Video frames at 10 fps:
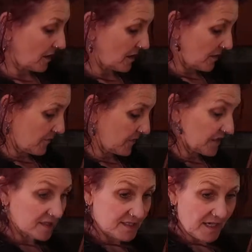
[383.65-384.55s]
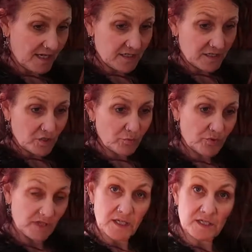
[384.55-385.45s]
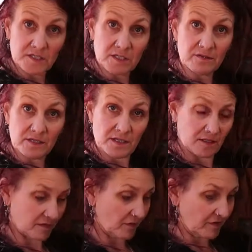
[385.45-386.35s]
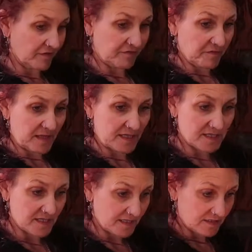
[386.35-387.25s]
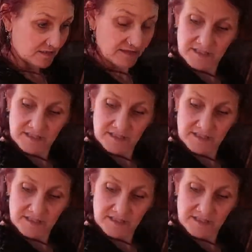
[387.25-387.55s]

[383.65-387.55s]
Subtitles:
The container that you put it in so that it kind of ferments, that's